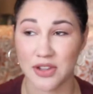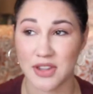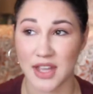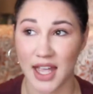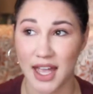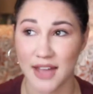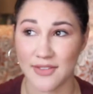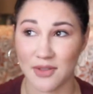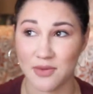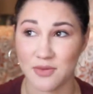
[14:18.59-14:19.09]
They
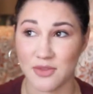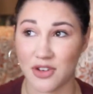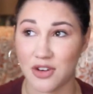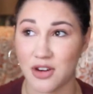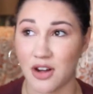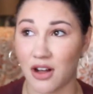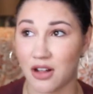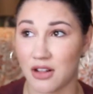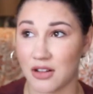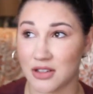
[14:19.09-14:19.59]
have them
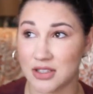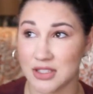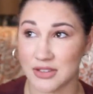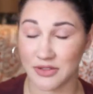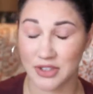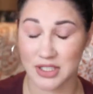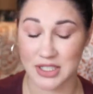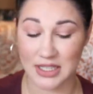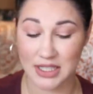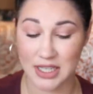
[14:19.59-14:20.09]
for all
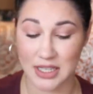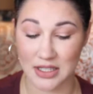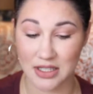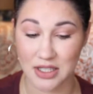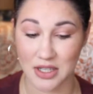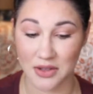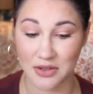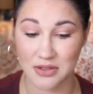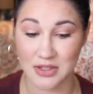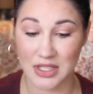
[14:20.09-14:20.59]
different skin
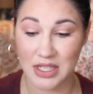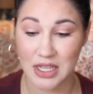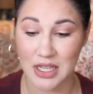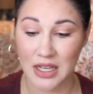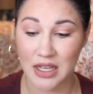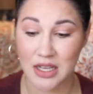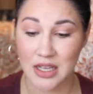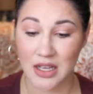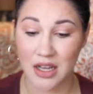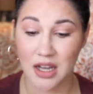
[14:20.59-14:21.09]
tones,
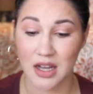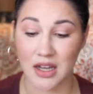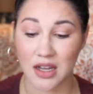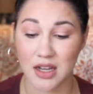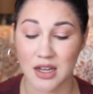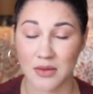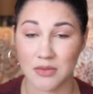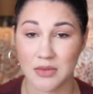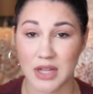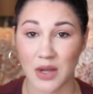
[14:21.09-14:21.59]

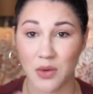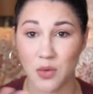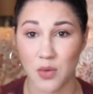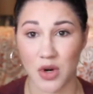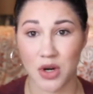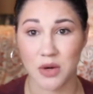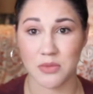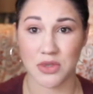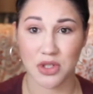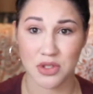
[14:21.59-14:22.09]
like
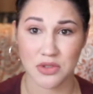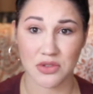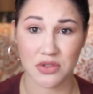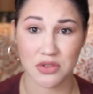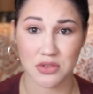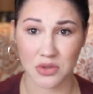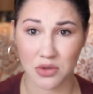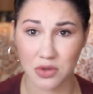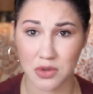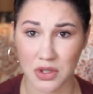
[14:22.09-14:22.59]
warm,
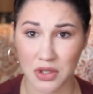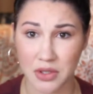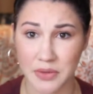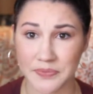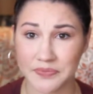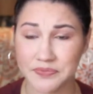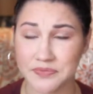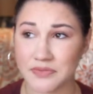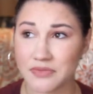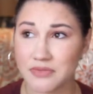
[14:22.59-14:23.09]
neutral,
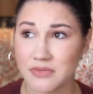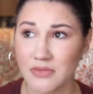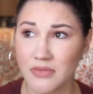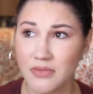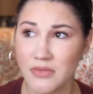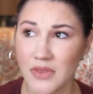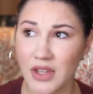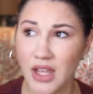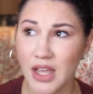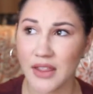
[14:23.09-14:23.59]
cool.
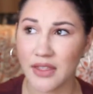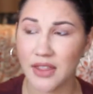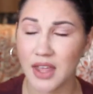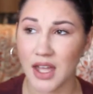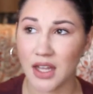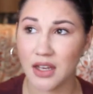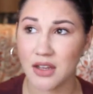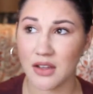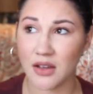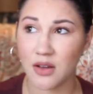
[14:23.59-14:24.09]
And
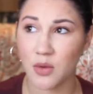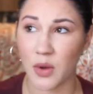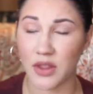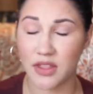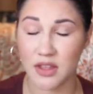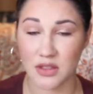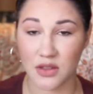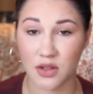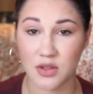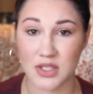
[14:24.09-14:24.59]
then
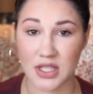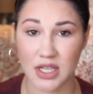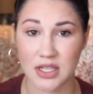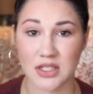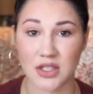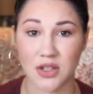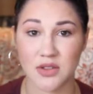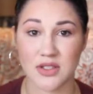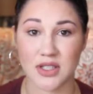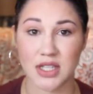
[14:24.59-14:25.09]
within those
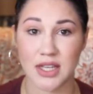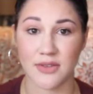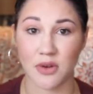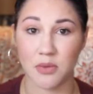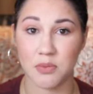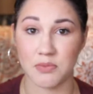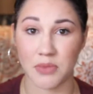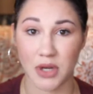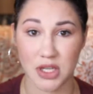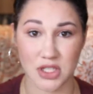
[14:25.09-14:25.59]
skin tones, they have a
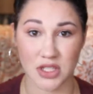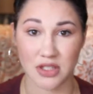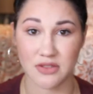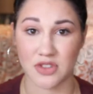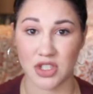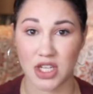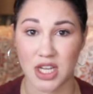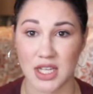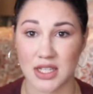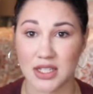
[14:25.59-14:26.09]
bunch of
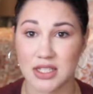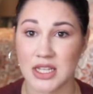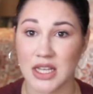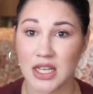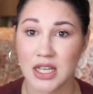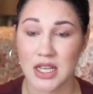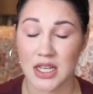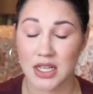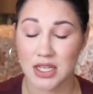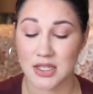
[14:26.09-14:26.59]
shades.
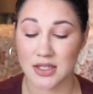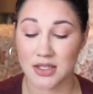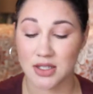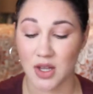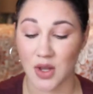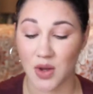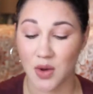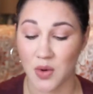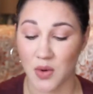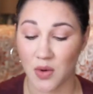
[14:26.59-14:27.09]

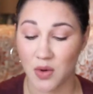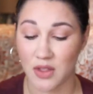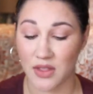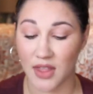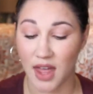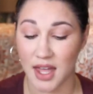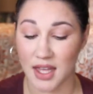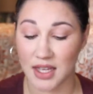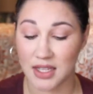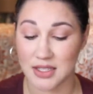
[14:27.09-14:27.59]
So
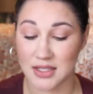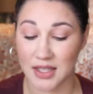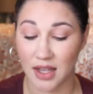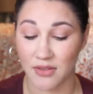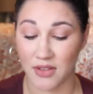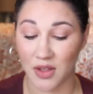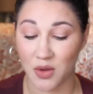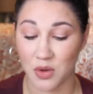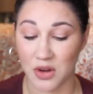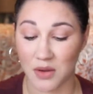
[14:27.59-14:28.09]
that is
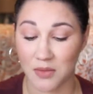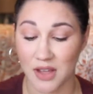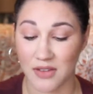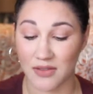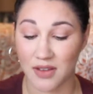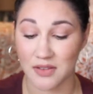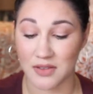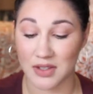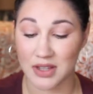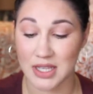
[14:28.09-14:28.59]
definitely one of my
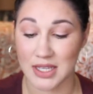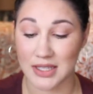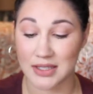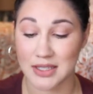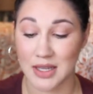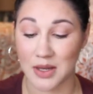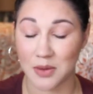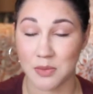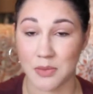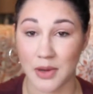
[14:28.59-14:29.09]
favorite
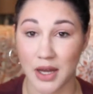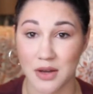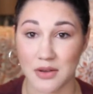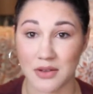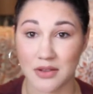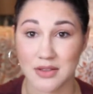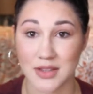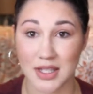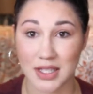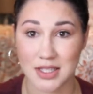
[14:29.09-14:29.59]
things
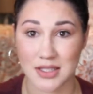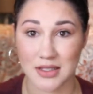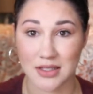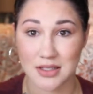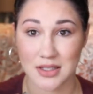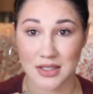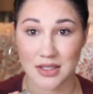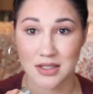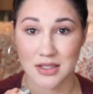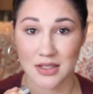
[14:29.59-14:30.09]
about
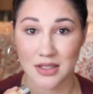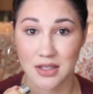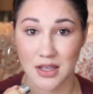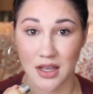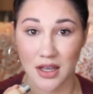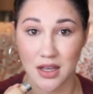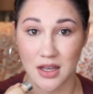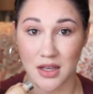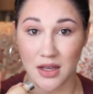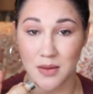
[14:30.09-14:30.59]
this
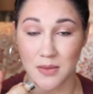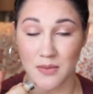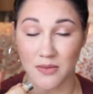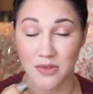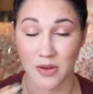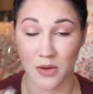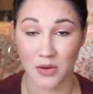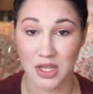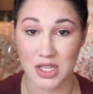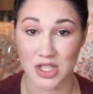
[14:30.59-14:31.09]

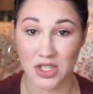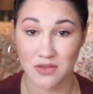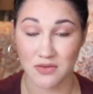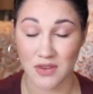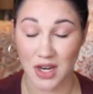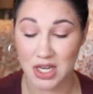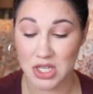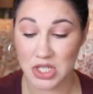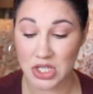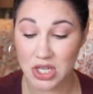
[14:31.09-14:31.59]
foundation
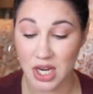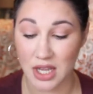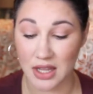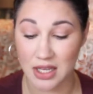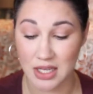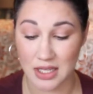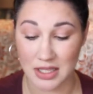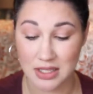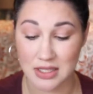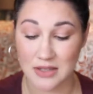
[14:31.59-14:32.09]
range. I
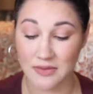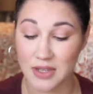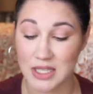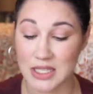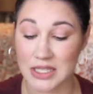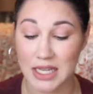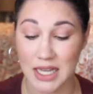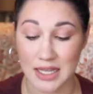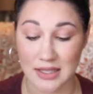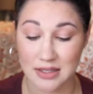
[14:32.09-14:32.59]
think it's
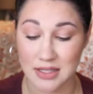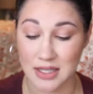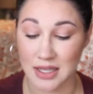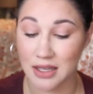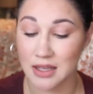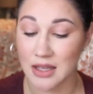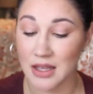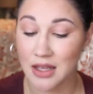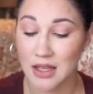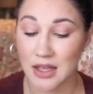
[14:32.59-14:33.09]

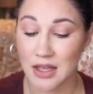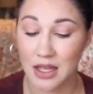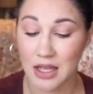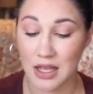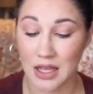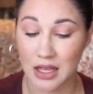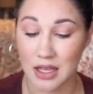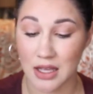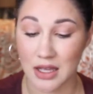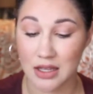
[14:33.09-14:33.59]
fantastic.
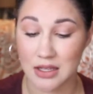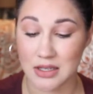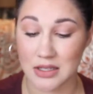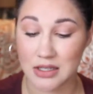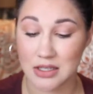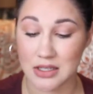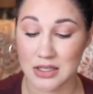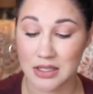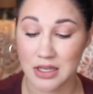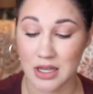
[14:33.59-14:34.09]

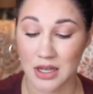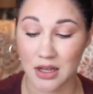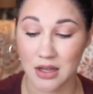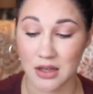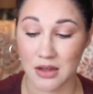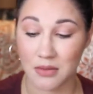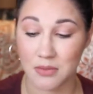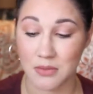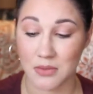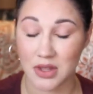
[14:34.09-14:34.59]
And
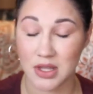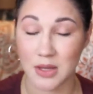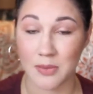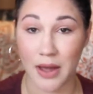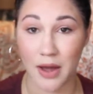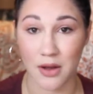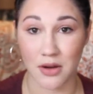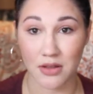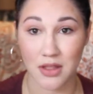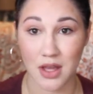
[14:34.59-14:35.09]
the
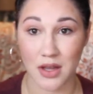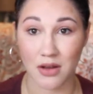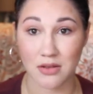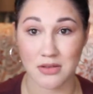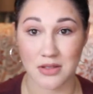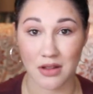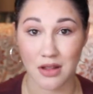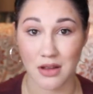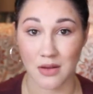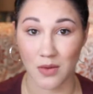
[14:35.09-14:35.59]
powder that
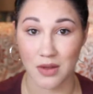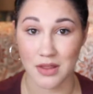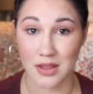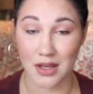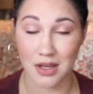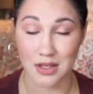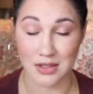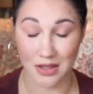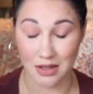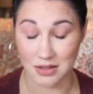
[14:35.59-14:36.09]
goes along with
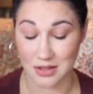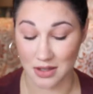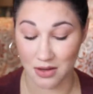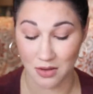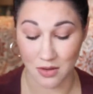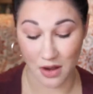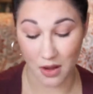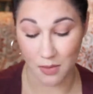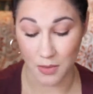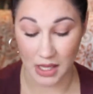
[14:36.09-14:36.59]
it is
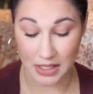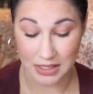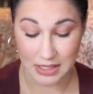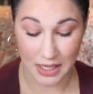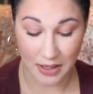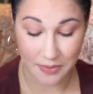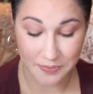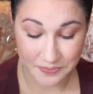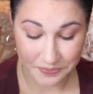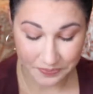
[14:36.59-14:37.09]
also
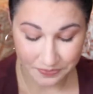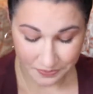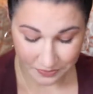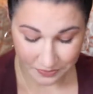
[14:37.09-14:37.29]
amazing.